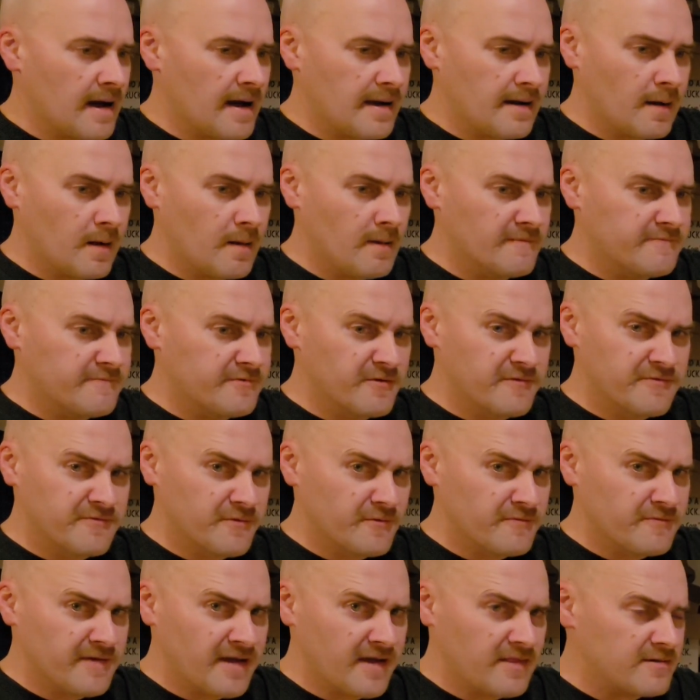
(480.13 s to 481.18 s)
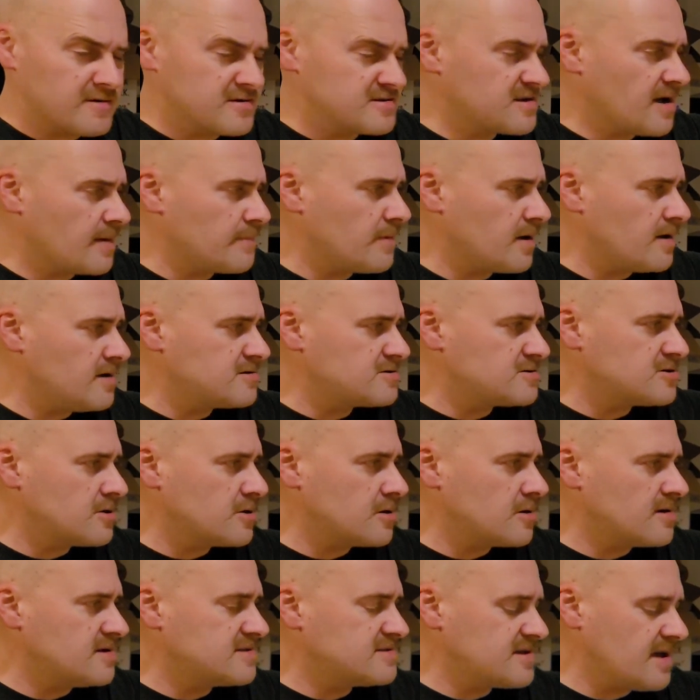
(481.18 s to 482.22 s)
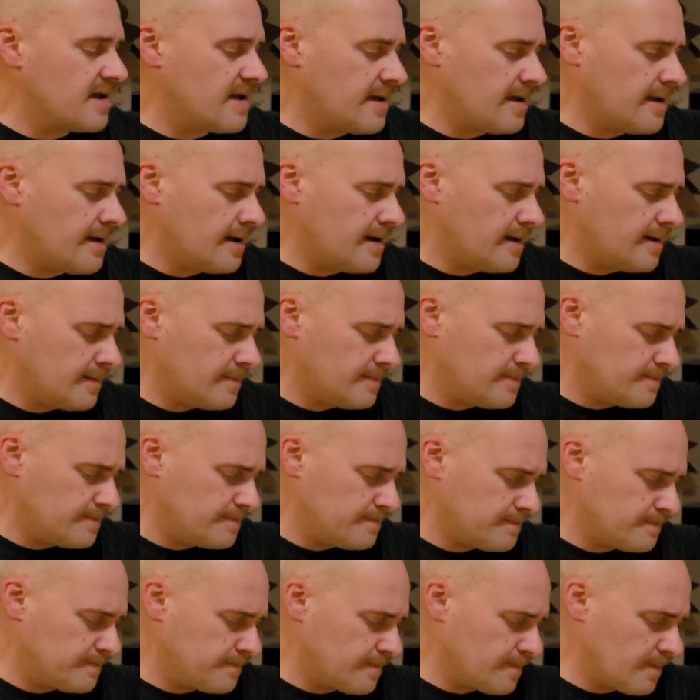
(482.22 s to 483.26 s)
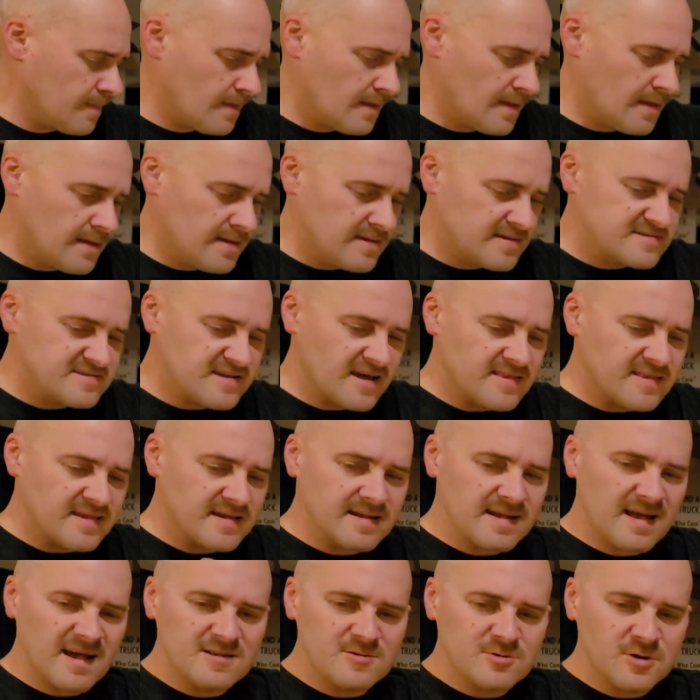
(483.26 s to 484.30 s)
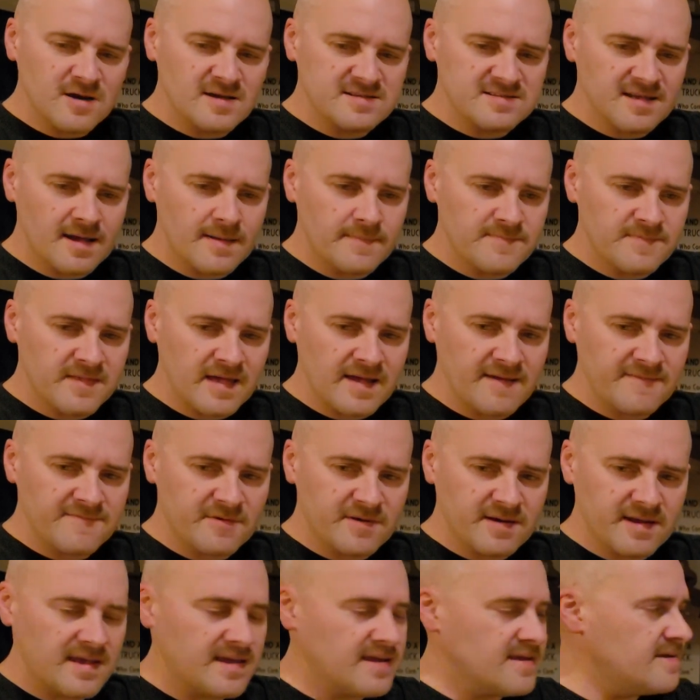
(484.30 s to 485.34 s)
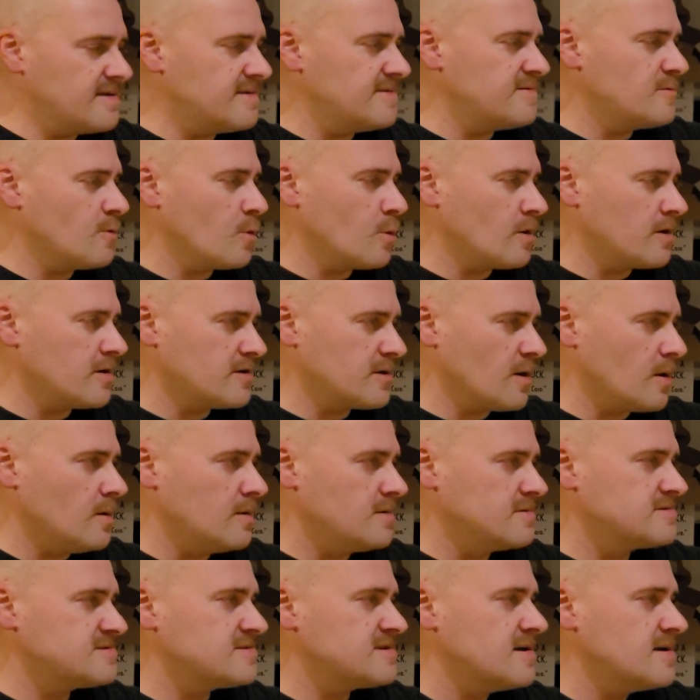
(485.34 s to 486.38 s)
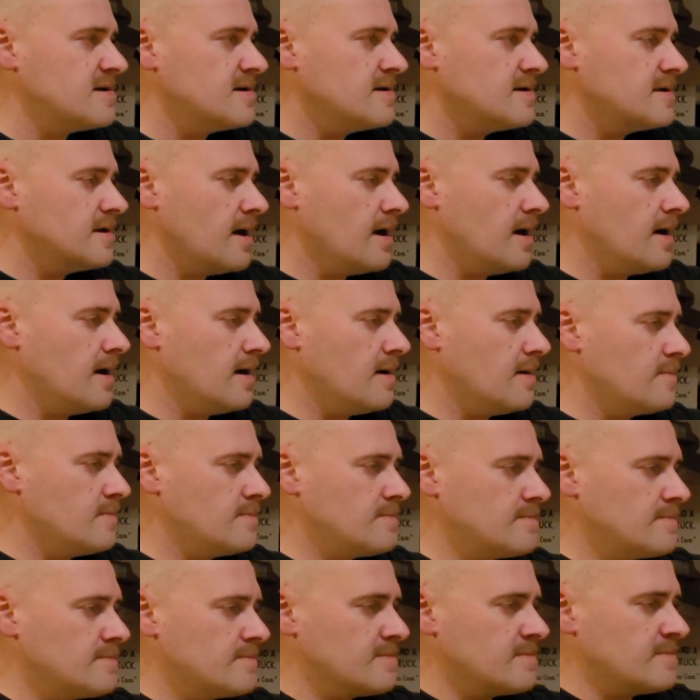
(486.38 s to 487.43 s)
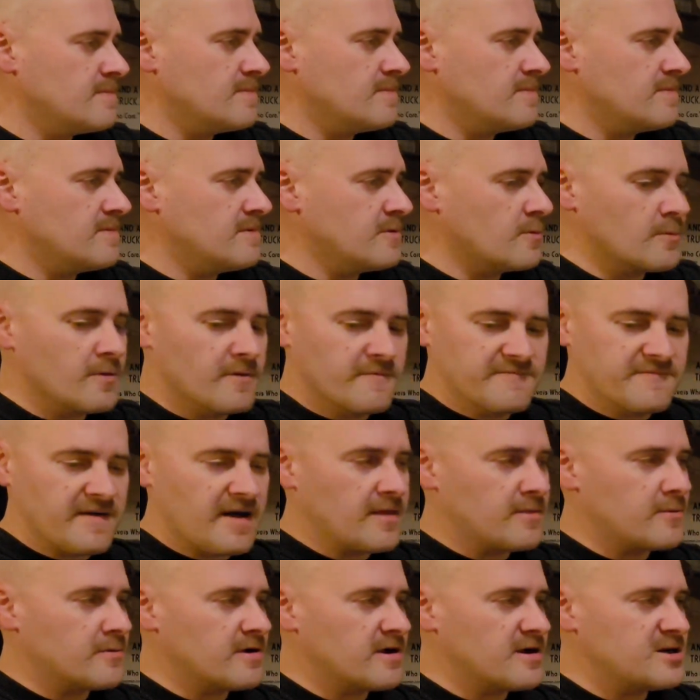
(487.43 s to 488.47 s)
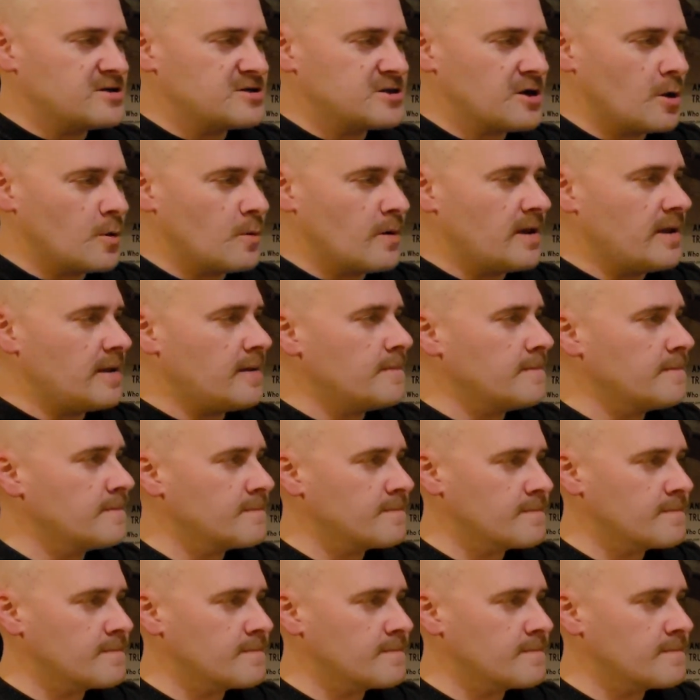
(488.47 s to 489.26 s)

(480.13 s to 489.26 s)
I call them frou-frou feathers. I'm not sure, it's a dress-up thing for kids or adults. They're real feathery, showy.